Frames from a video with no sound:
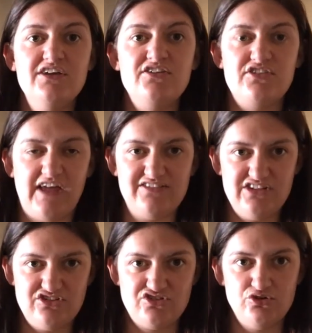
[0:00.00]
So that
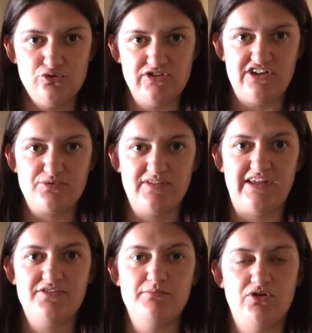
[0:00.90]
is your first one.
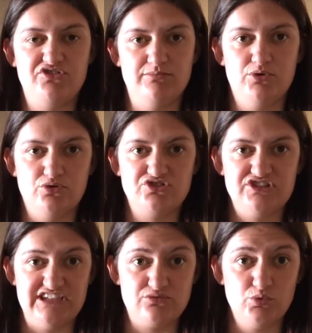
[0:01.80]
That's most
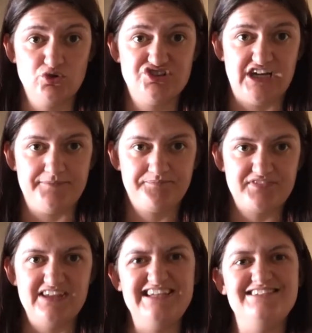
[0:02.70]
important, is water,
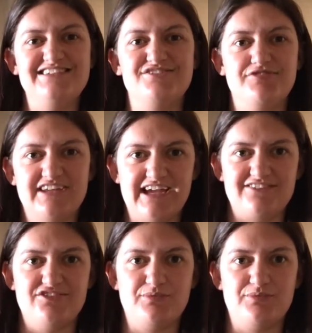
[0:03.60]
and easy to forget as